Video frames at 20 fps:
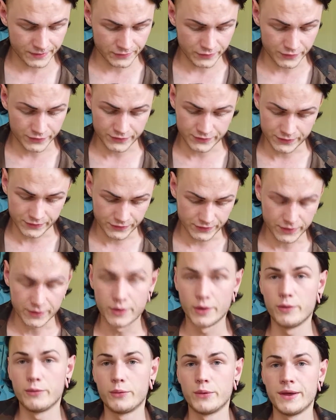Just to
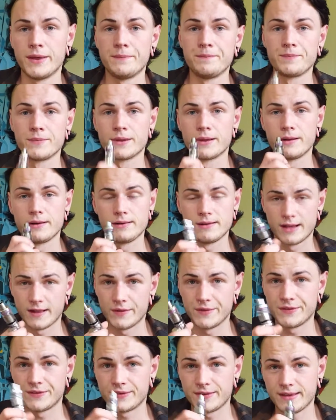start off with,
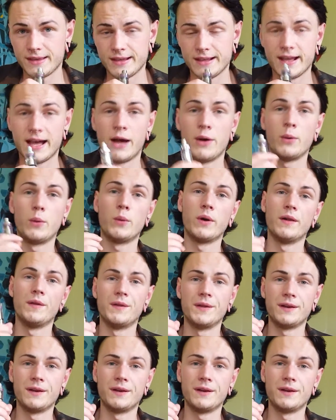and let's see how well